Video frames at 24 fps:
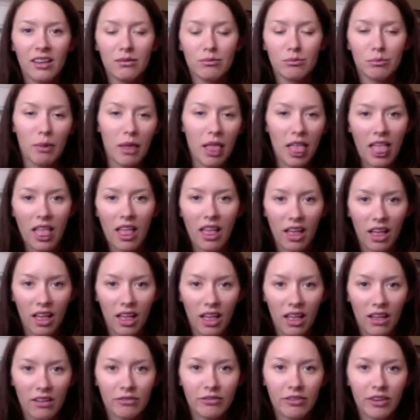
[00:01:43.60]
blah
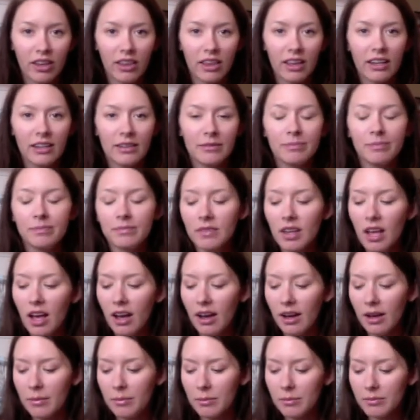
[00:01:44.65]
feeling.
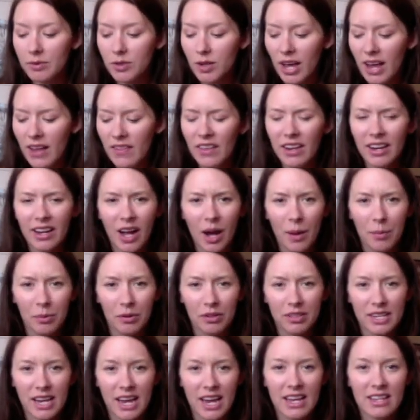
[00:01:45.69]
Um, so I had that a
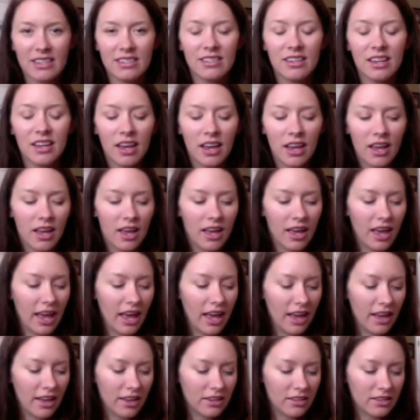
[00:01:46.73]
couple days,
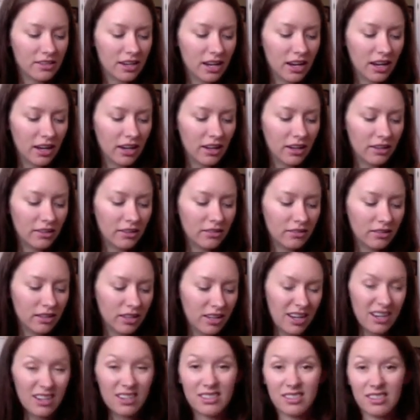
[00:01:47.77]
and uh, it
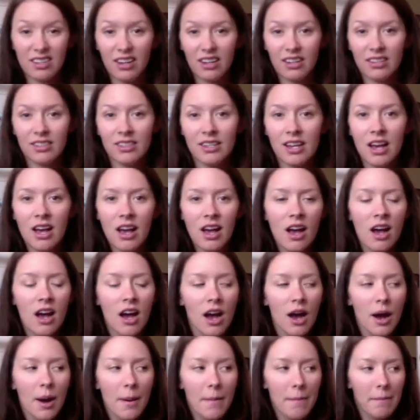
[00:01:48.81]
kind of sucked.
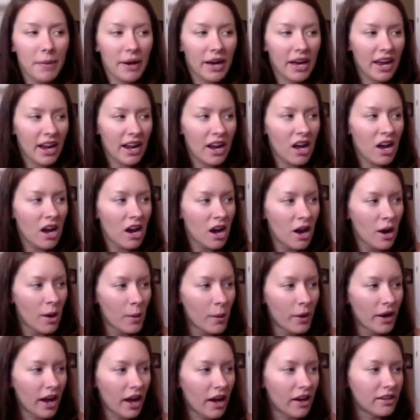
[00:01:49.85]
But
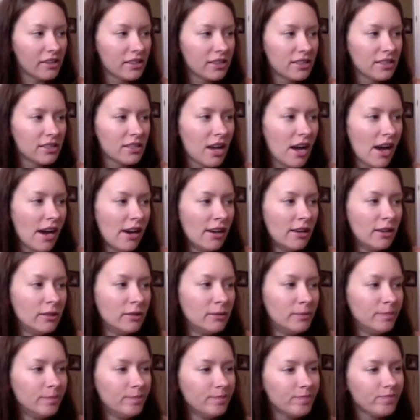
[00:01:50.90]
what else?
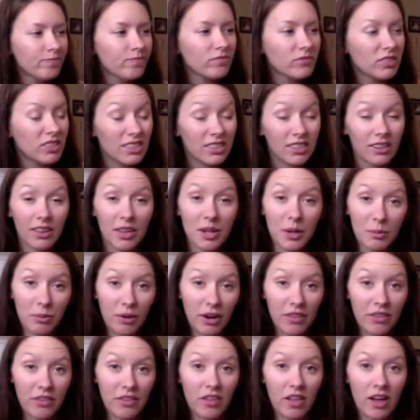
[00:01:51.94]
Still out of
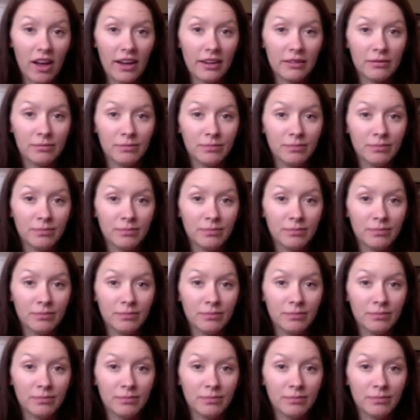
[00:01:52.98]
breath a lot,